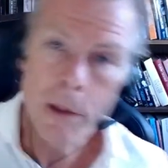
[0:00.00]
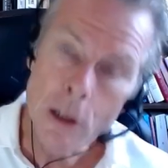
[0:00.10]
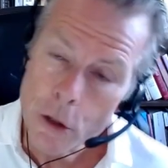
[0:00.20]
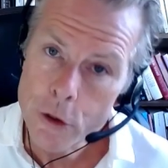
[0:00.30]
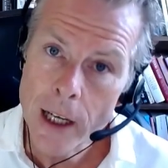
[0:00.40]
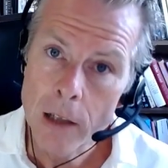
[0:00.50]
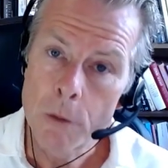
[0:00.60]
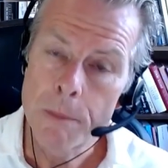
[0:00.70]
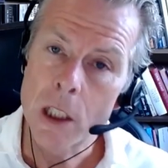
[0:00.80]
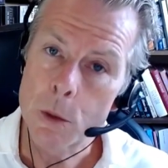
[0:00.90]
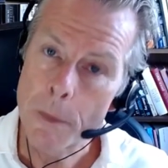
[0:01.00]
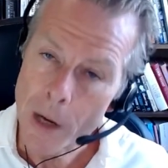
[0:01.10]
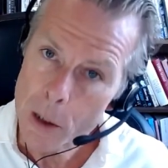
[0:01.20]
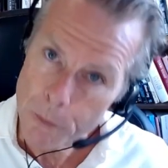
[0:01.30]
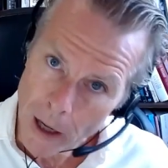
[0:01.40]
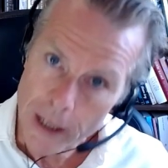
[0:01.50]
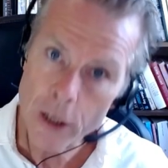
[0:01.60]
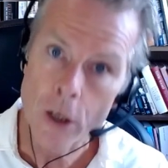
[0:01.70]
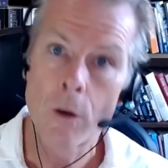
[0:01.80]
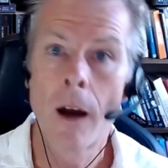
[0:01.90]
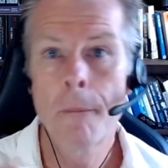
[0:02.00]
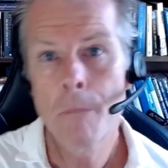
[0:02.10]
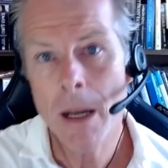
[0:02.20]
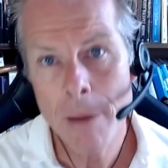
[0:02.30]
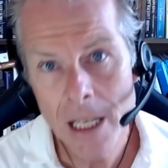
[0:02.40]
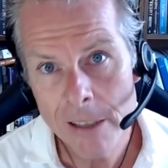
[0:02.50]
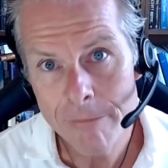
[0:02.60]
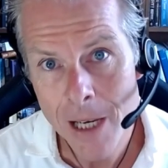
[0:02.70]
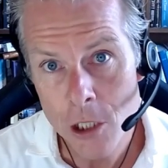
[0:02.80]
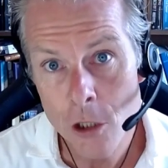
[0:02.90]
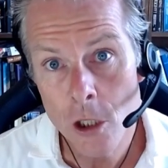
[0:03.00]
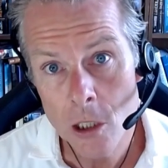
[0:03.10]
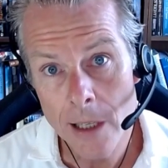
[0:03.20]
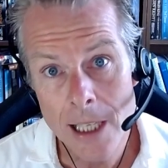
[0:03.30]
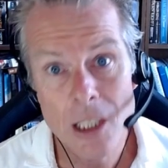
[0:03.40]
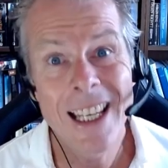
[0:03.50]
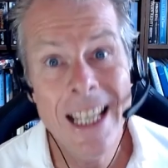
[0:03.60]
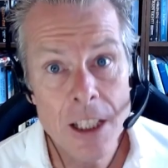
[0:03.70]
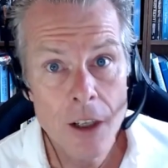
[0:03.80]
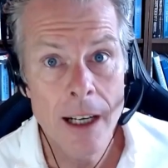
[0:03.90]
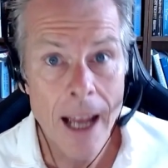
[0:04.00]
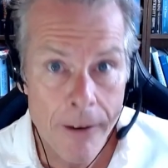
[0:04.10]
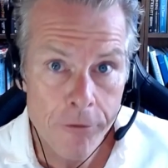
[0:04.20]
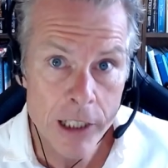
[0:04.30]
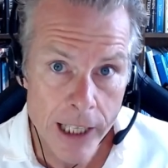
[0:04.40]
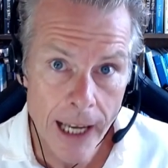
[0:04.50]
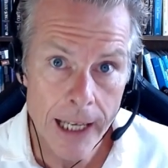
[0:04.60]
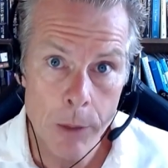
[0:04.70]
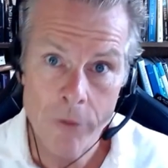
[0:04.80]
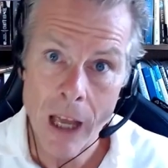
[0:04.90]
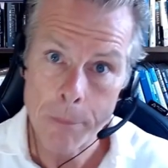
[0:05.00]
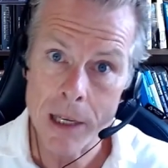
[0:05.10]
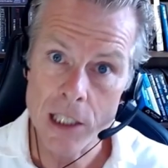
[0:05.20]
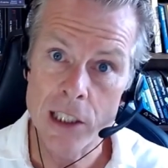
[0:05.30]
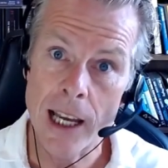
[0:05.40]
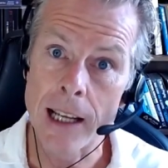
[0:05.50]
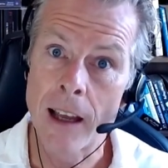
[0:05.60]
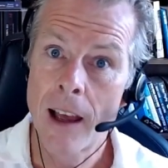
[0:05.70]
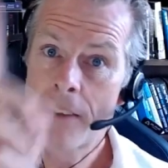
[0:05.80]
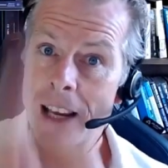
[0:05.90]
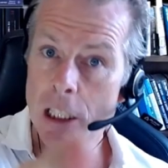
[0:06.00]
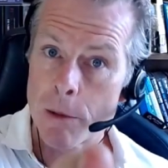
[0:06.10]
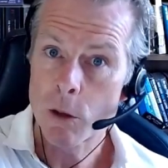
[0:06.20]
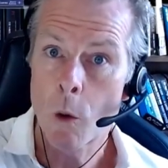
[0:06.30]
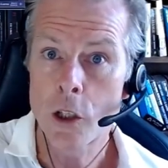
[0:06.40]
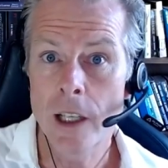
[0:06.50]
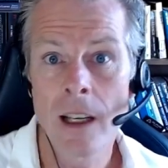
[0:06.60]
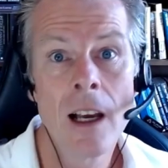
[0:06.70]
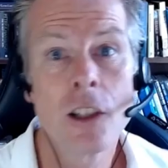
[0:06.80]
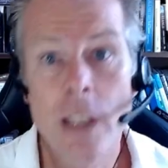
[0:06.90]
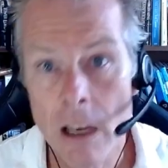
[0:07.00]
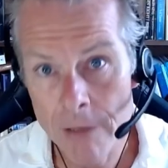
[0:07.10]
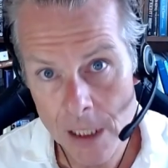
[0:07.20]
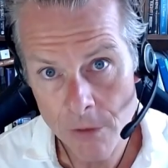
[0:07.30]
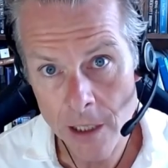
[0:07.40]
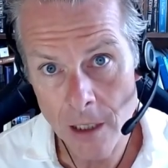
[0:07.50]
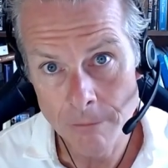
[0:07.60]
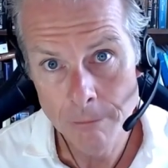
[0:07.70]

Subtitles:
to my YouTube channel, because we post brand new money-making information just like this each and every day. With that being said, thanks so much for watching. See you on the next video.